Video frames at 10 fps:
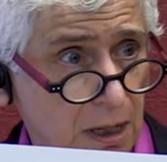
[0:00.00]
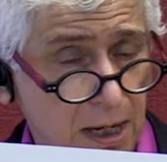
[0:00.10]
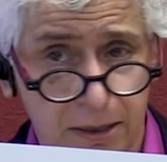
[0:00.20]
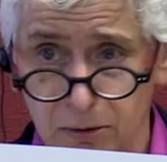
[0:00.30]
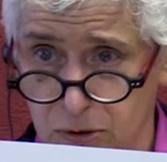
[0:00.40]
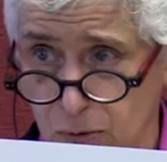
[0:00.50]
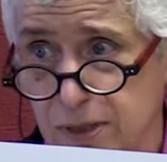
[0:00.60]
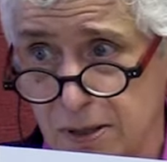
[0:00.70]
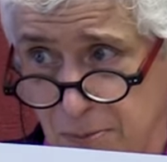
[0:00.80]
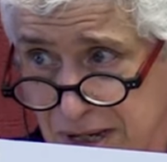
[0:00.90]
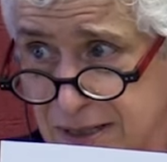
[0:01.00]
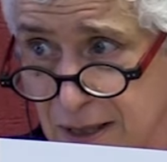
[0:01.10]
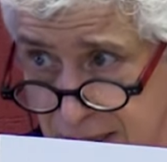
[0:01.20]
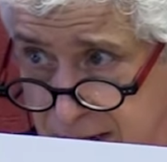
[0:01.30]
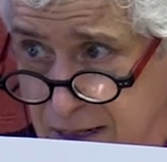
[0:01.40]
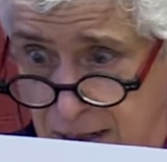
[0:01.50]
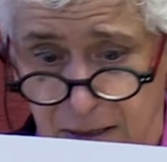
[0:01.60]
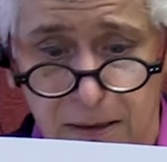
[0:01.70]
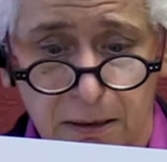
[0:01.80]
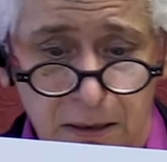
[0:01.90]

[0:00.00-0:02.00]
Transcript: and they're doing the best that they can.